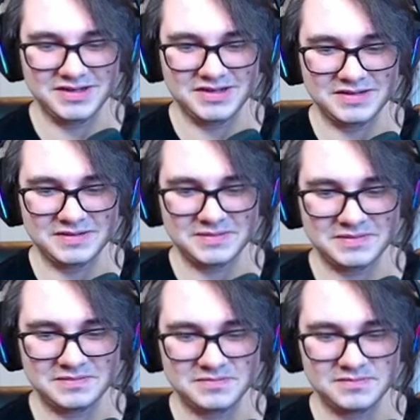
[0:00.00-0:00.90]

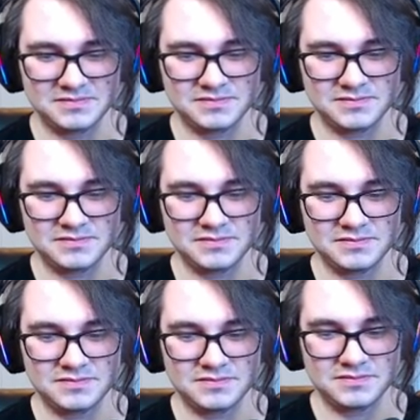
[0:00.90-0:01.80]

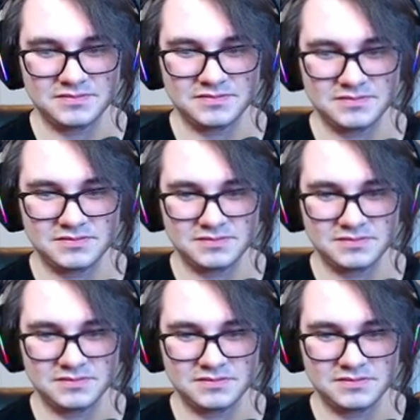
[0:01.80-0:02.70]

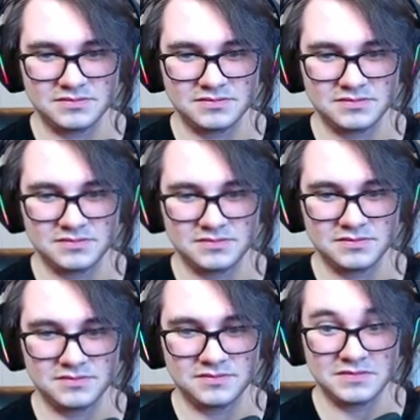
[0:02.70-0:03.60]

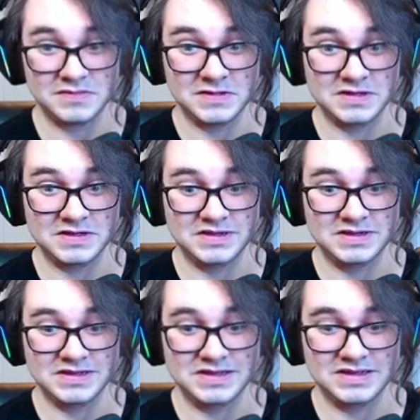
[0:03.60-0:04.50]

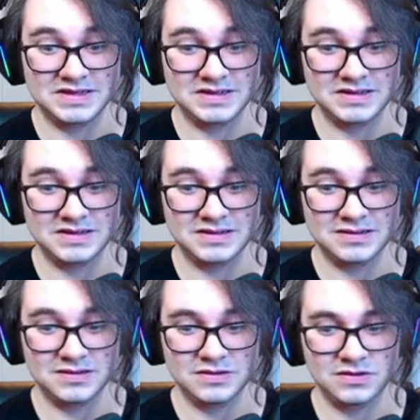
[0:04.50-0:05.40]

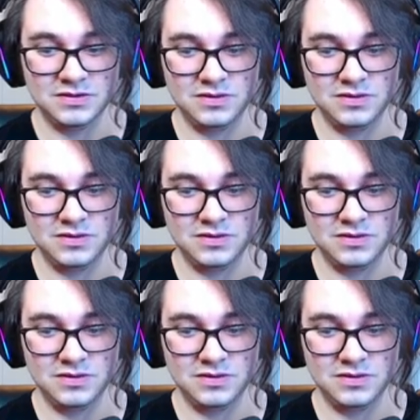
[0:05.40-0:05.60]
[no speech]